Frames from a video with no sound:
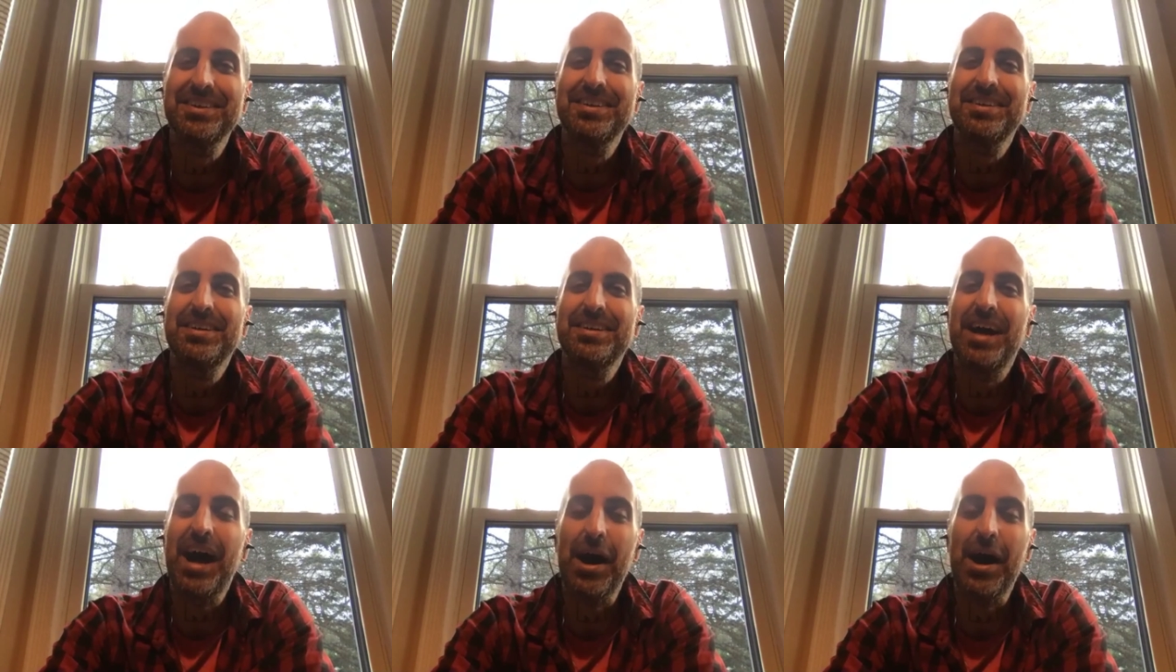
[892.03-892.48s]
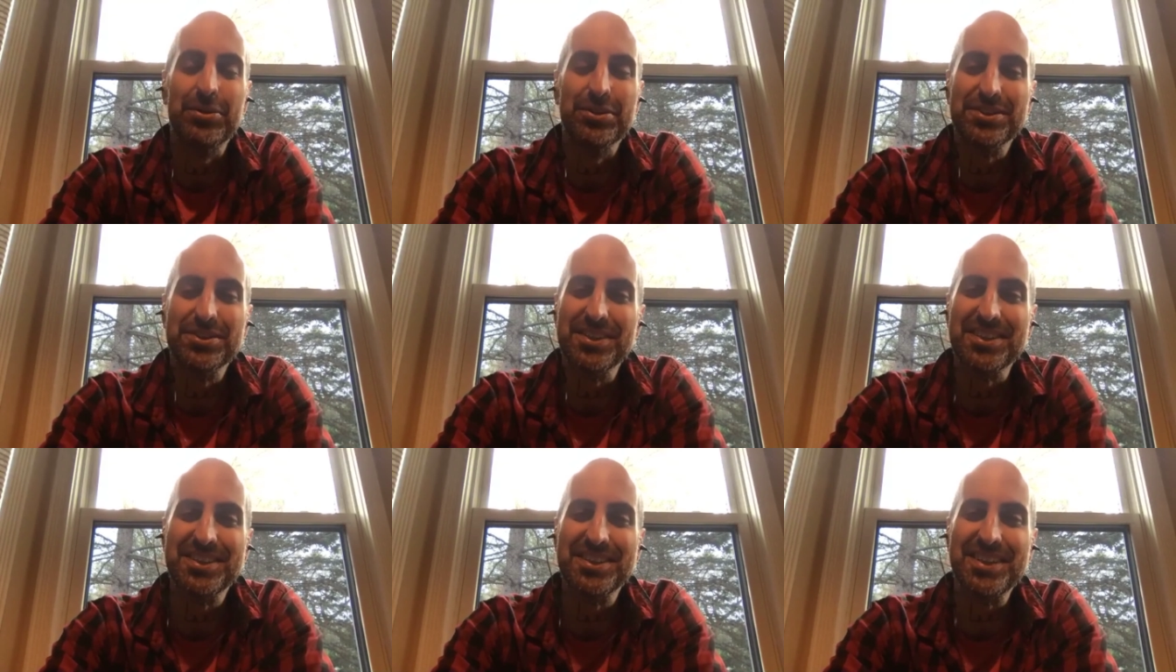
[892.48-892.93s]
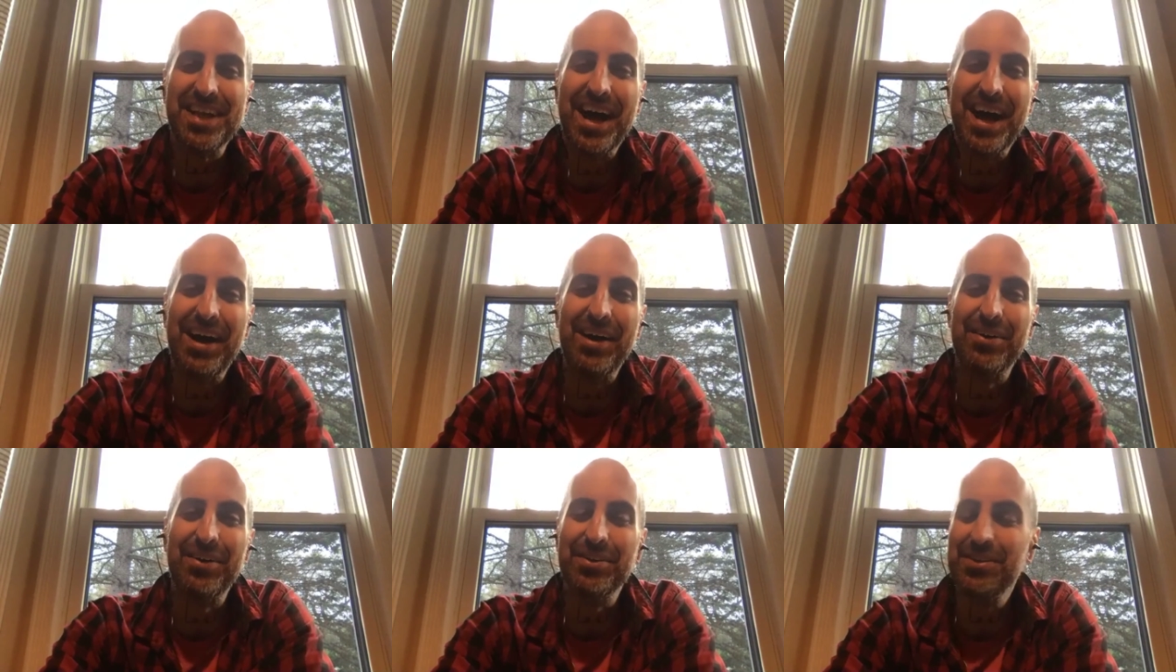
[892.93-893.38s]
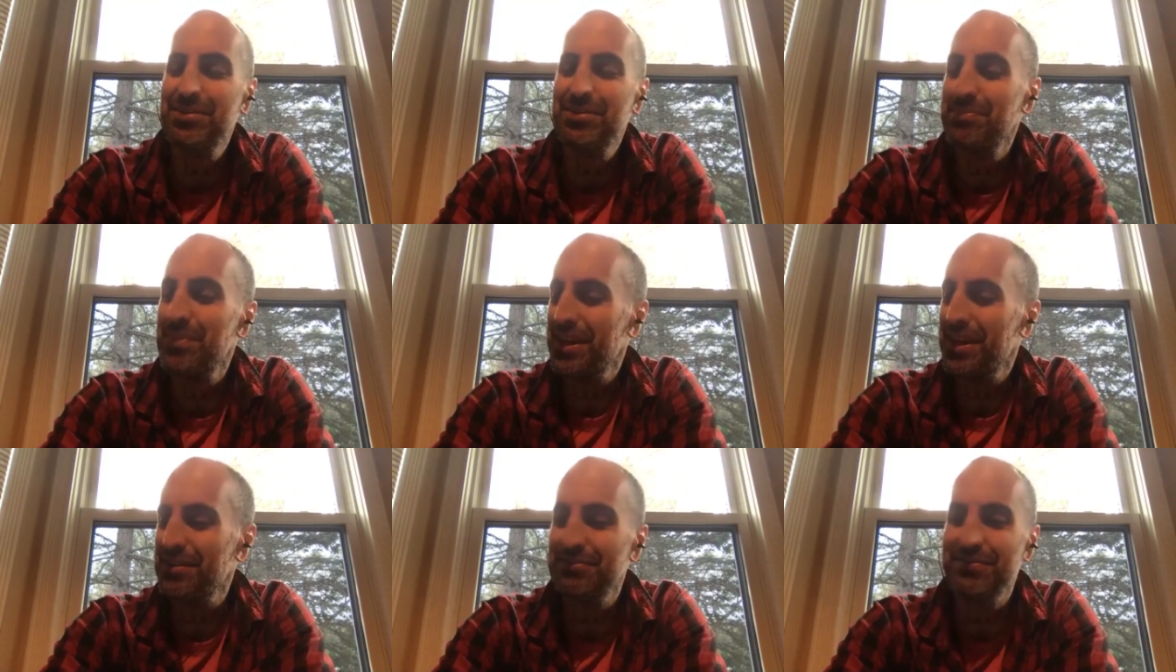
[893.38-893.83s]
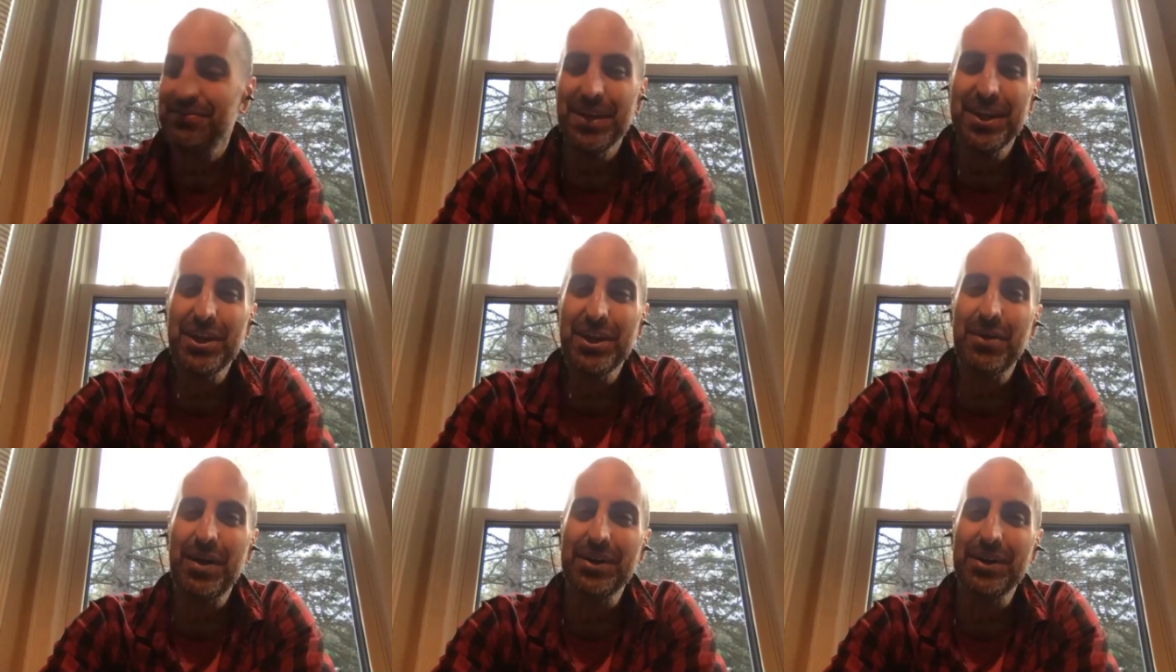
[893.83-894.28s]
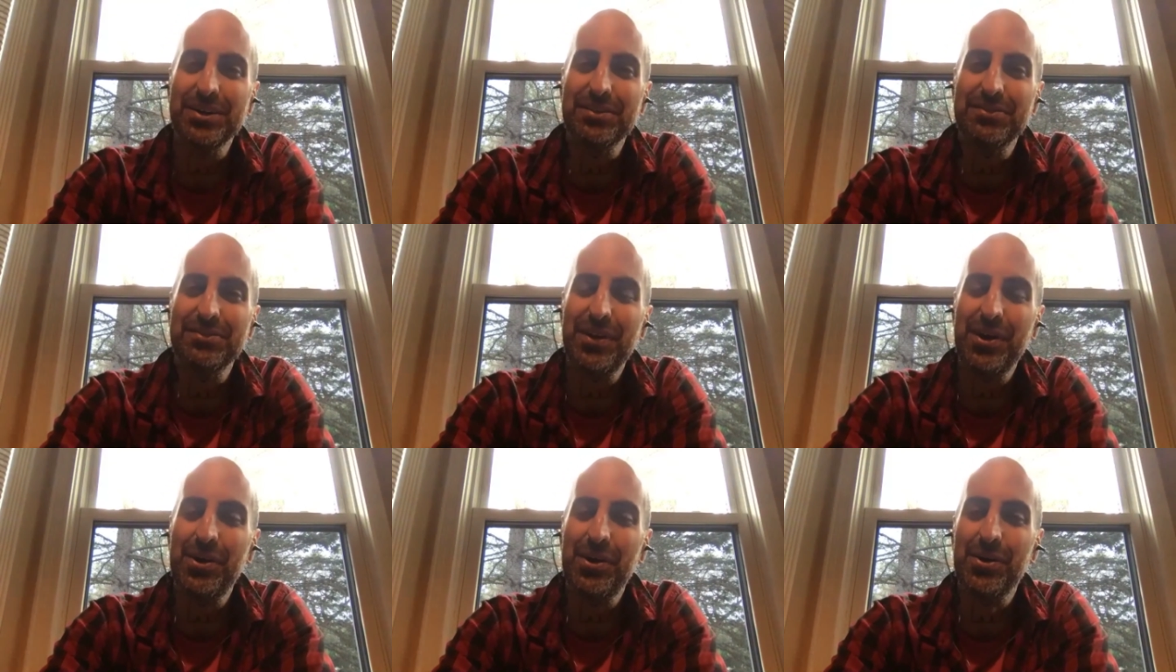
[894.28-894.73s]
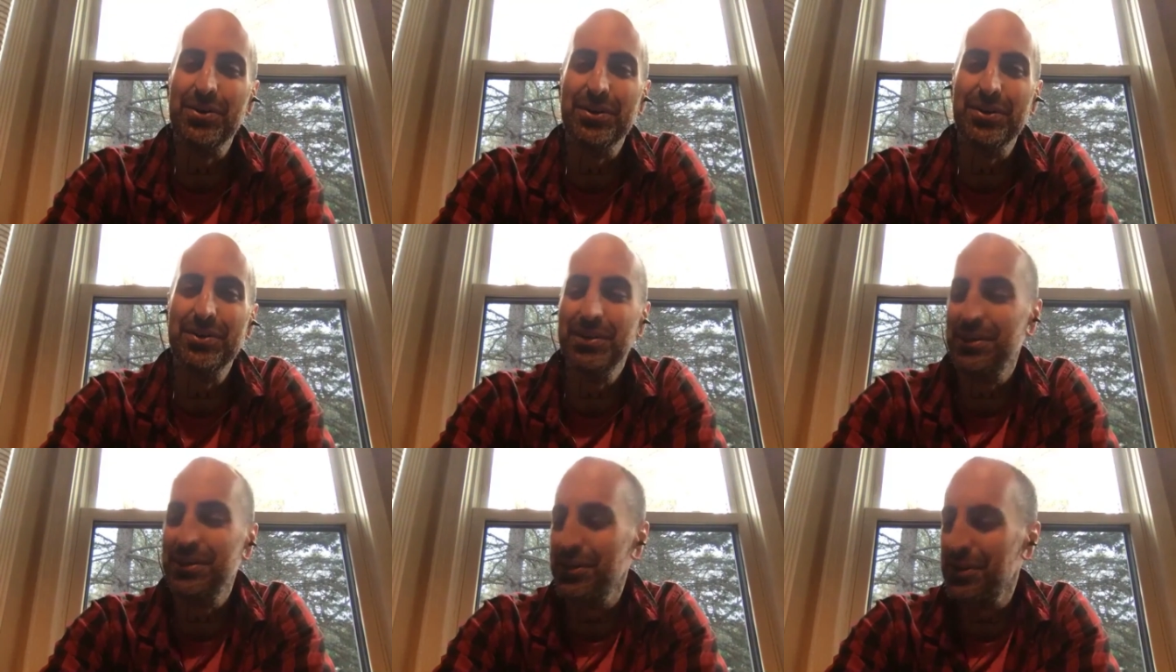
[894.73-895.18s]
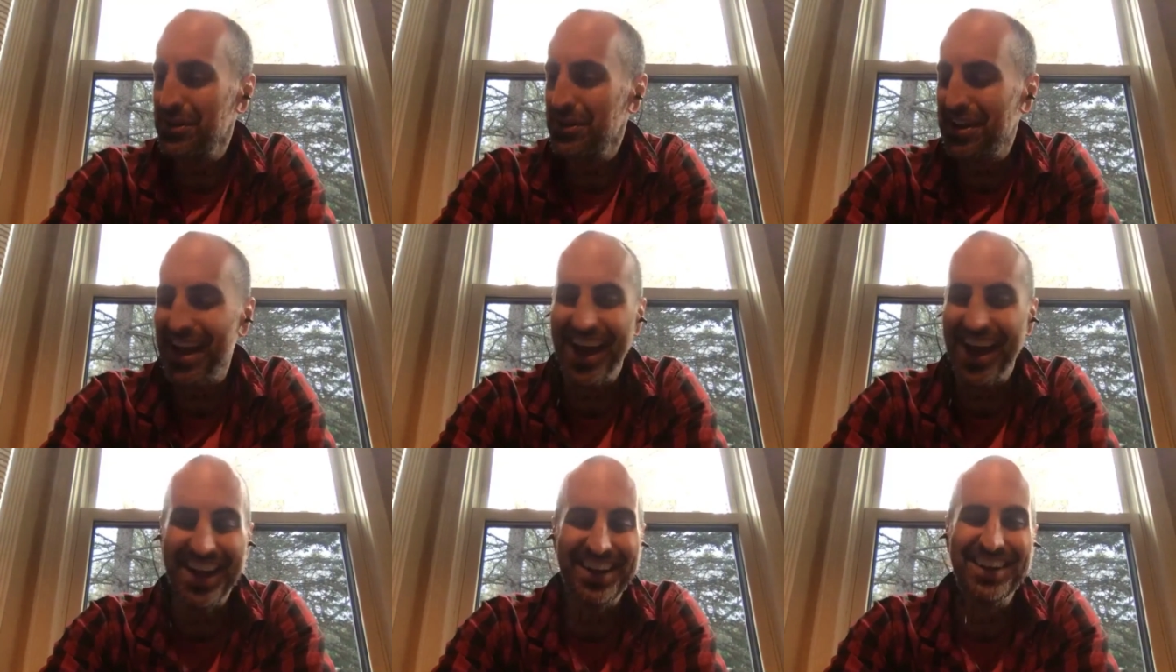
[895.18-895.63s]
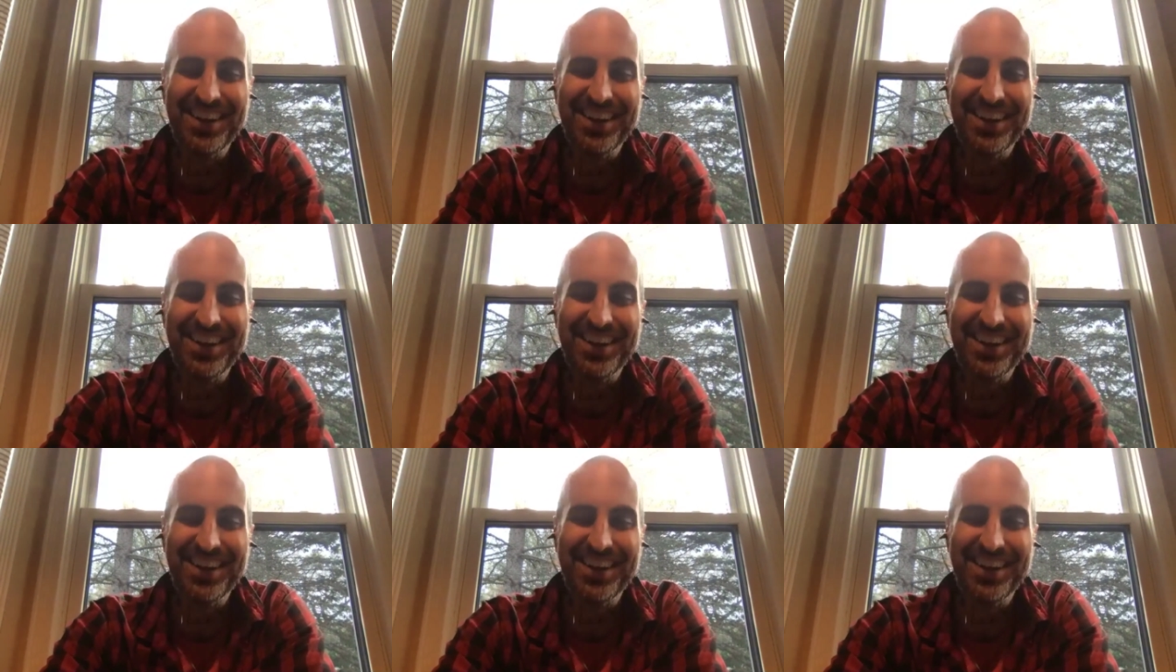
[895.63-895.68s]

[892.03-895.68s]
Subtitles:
How does this sound? Make a video on your phone, look at it,